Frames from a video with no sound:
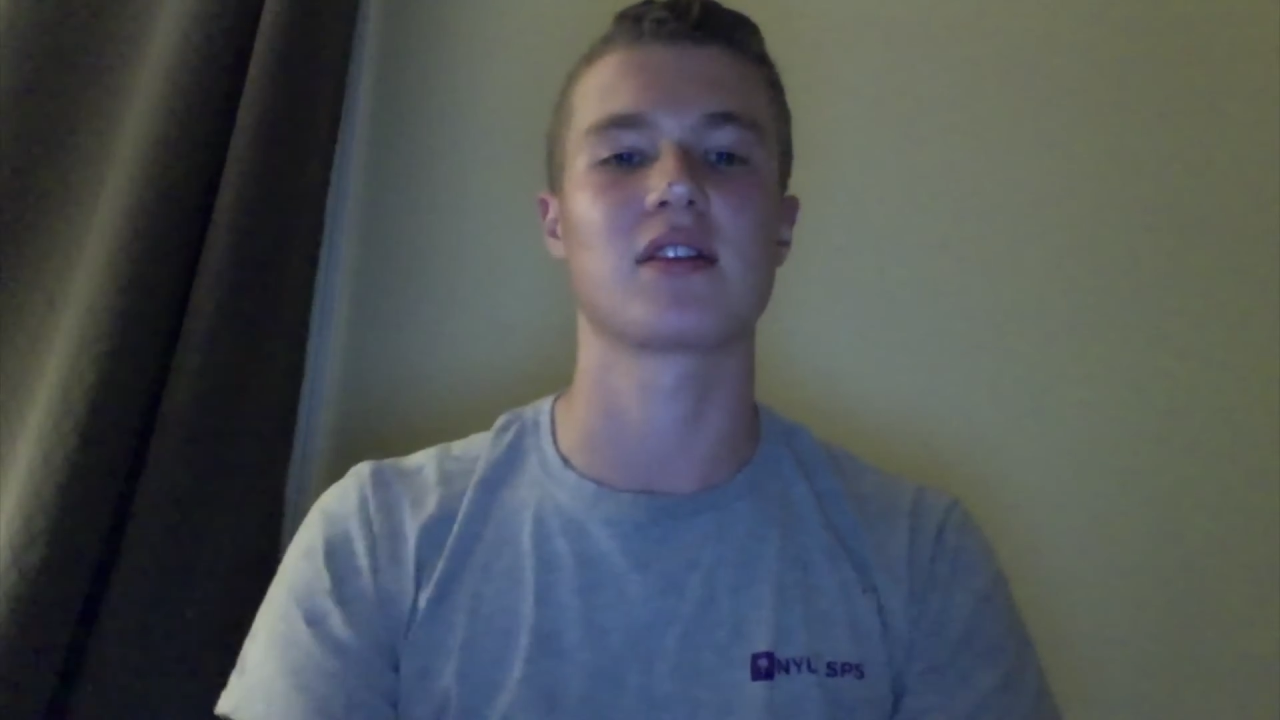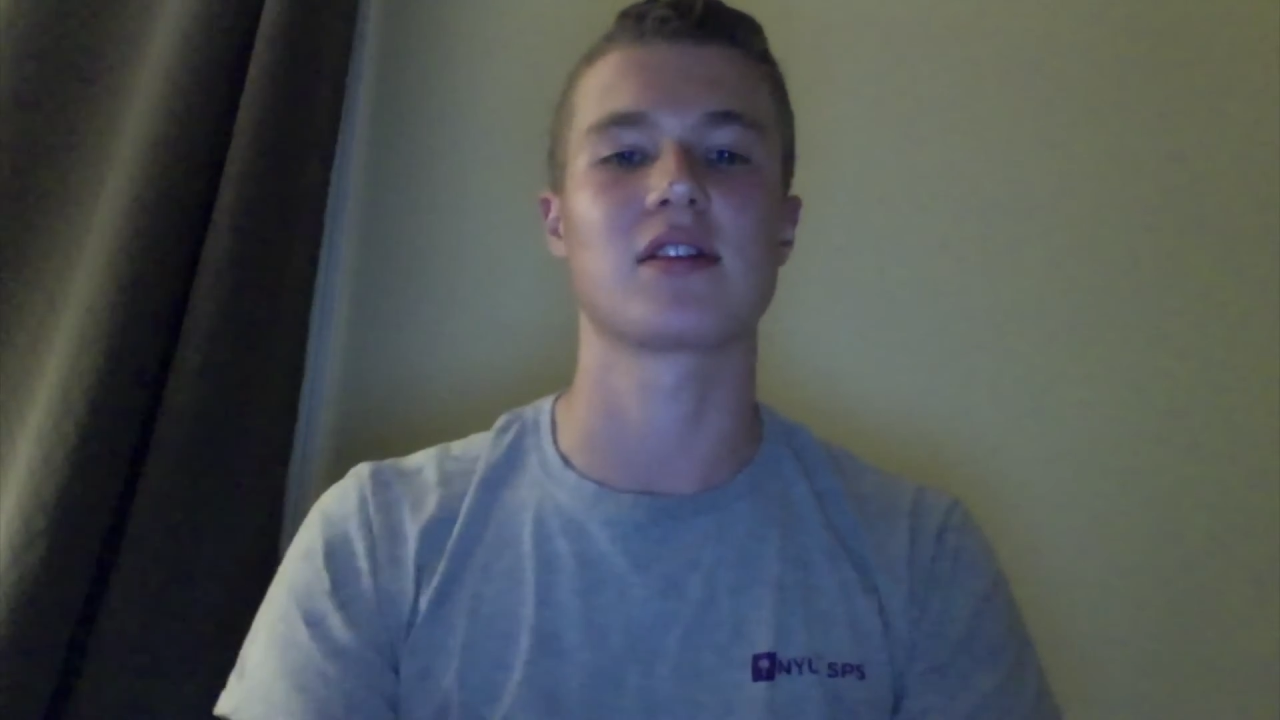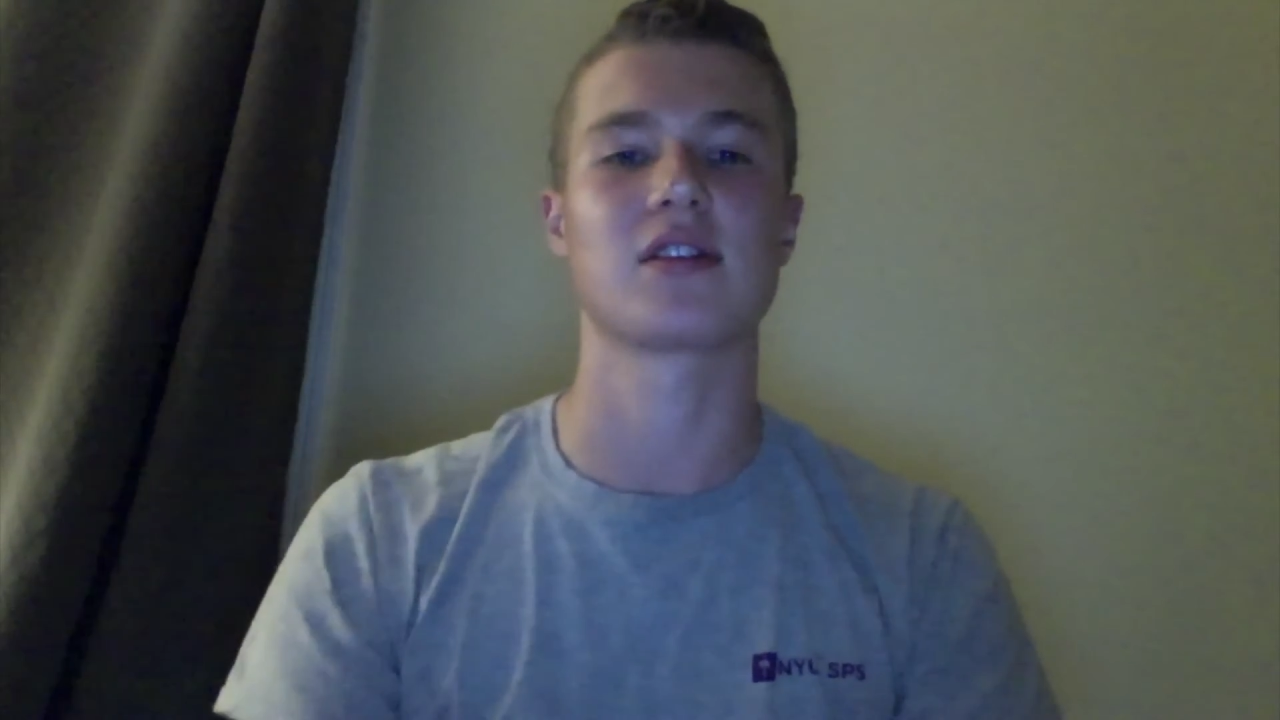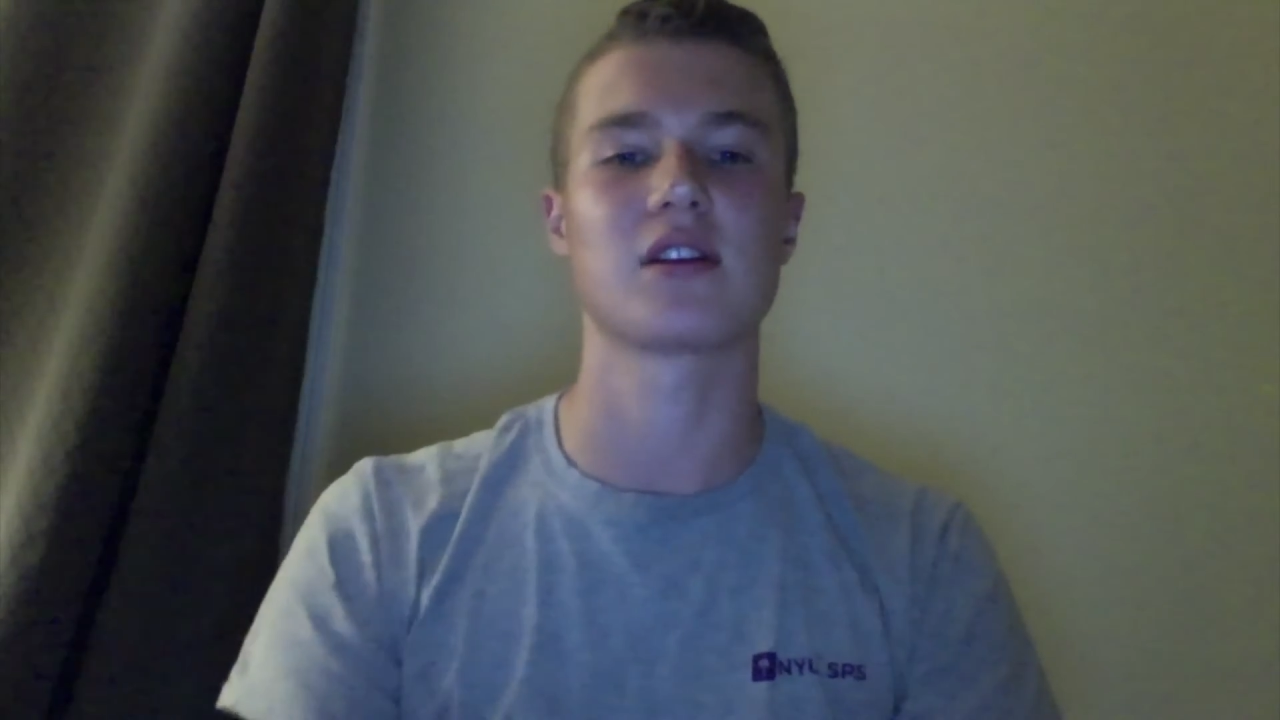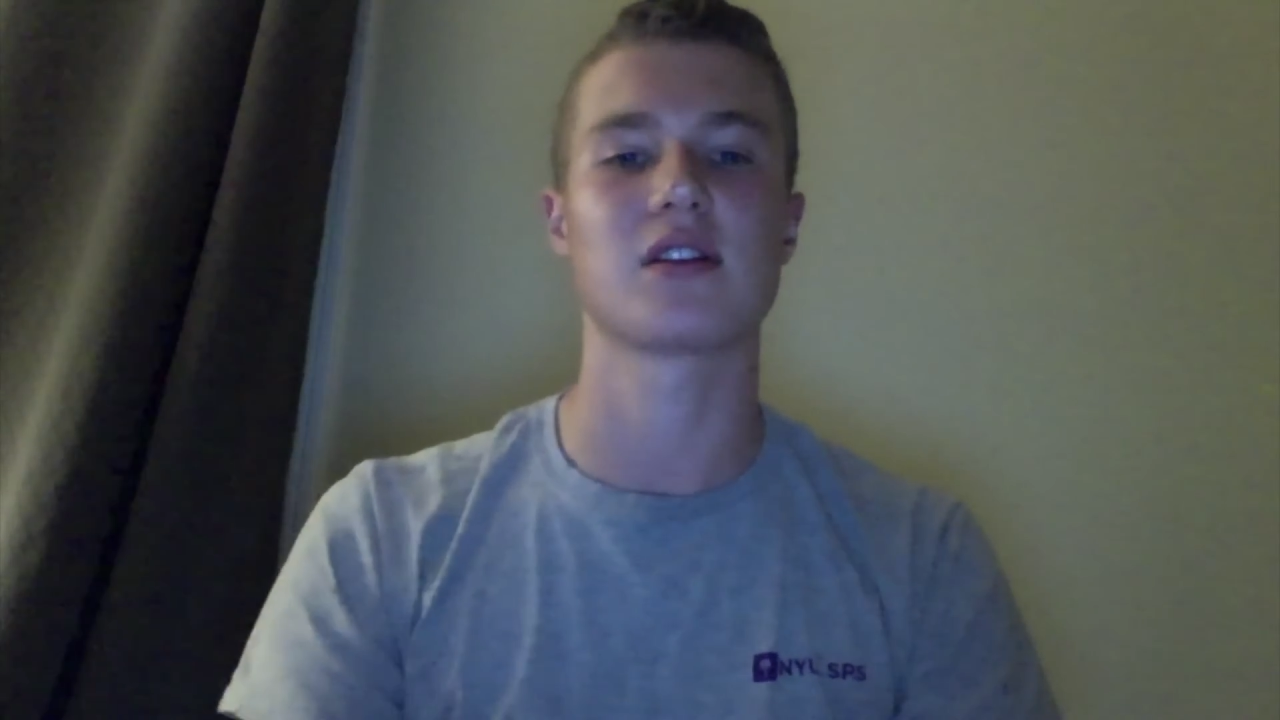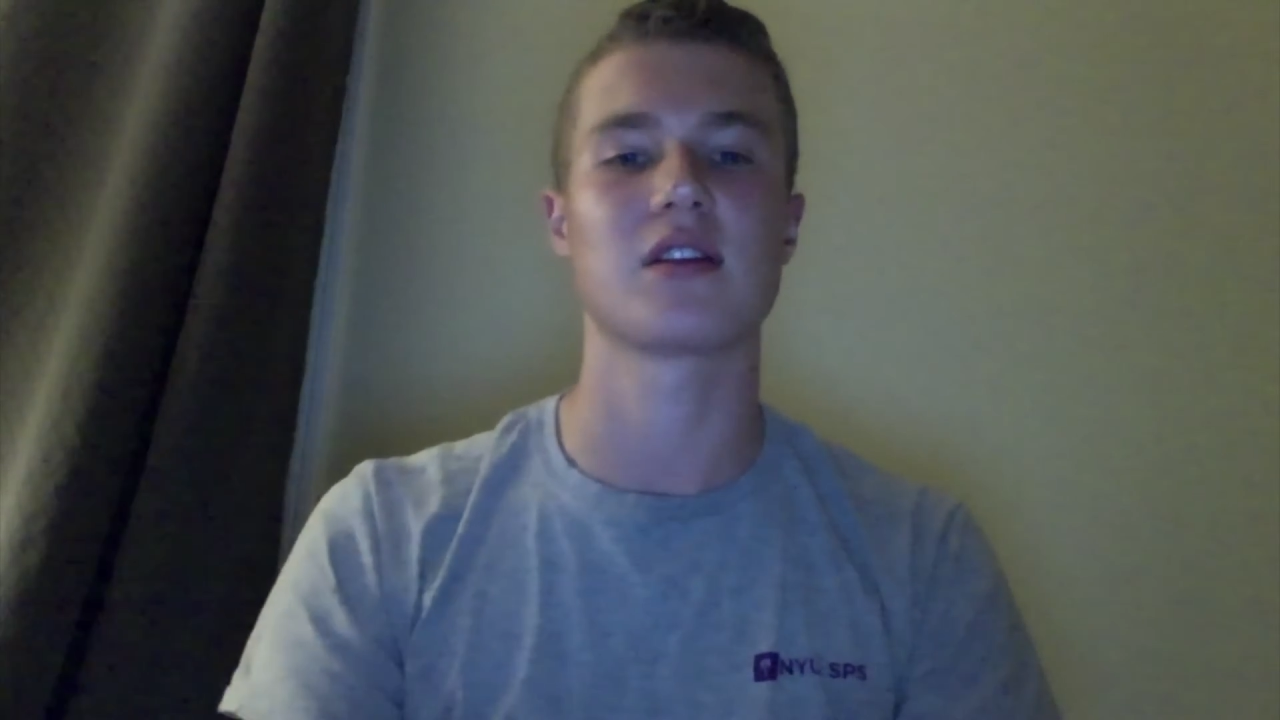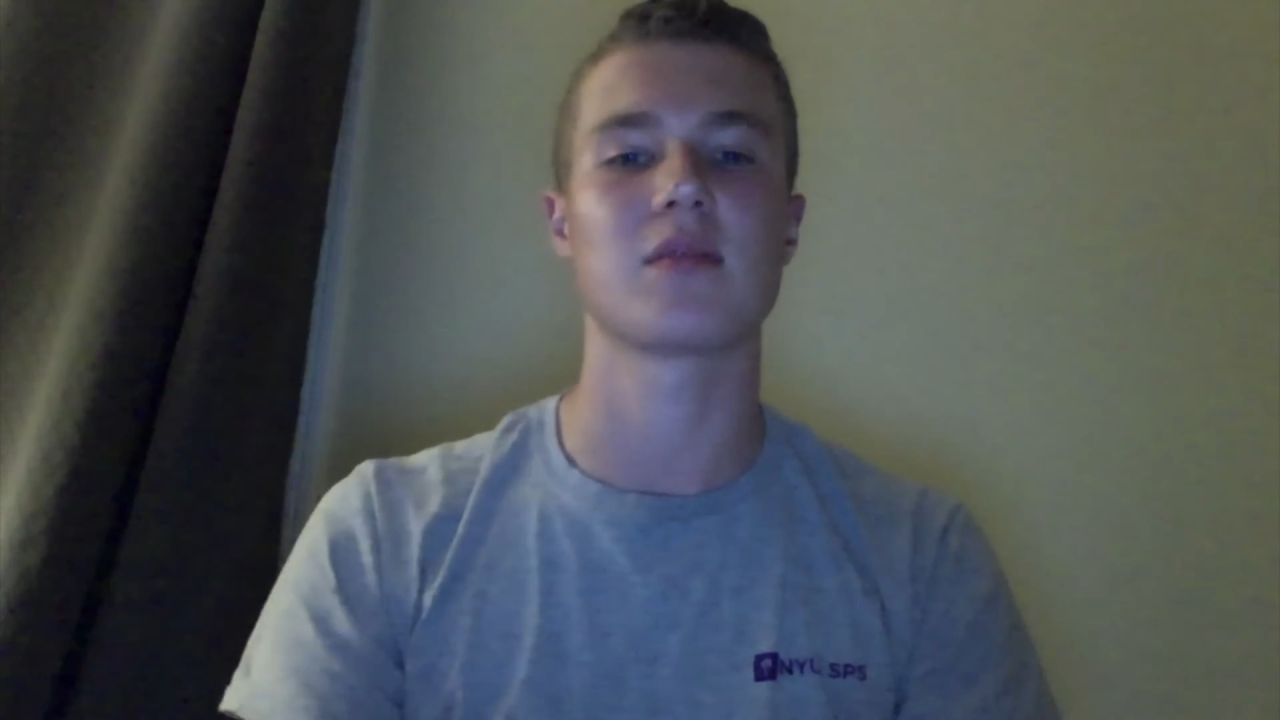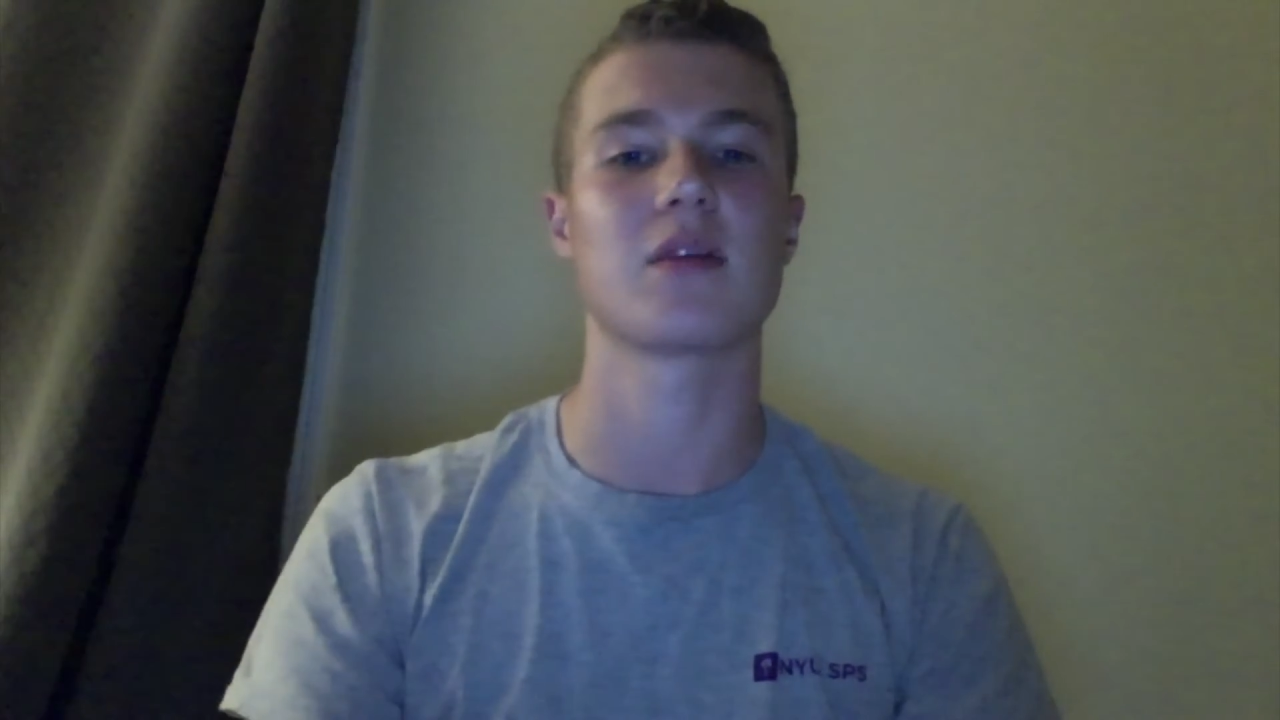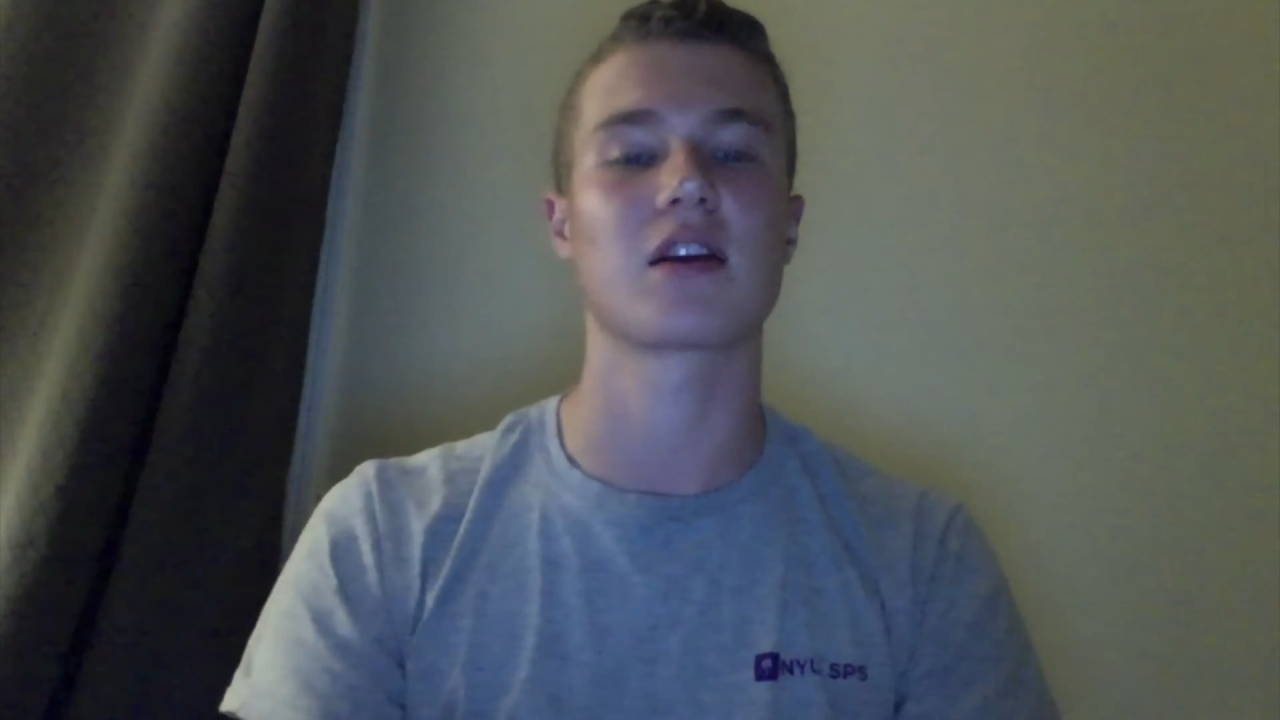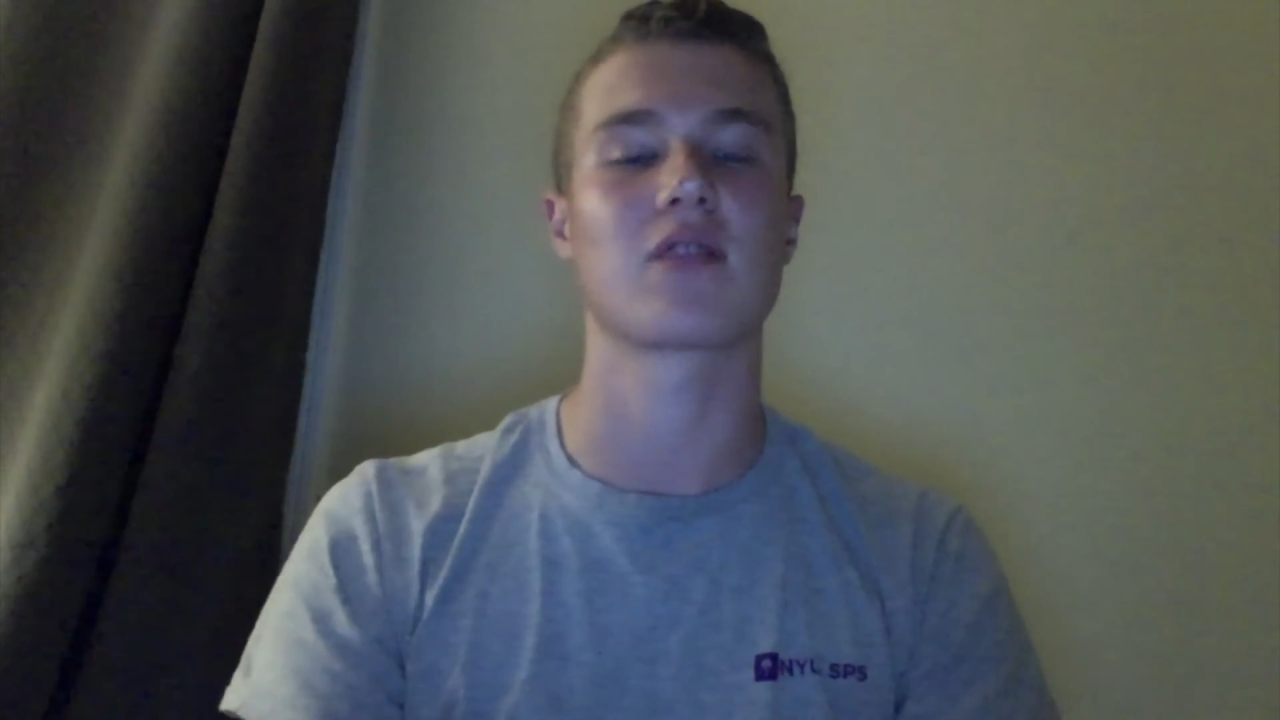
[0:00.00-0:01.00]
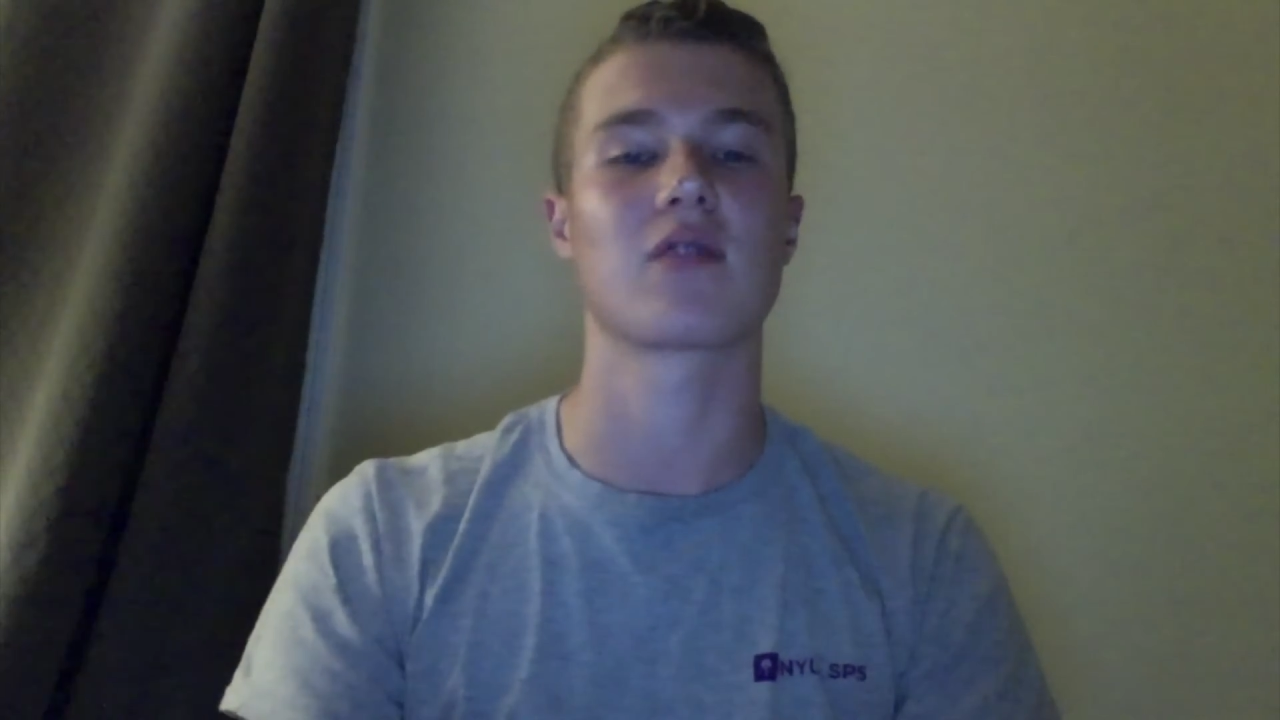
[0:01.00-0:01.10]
consider the American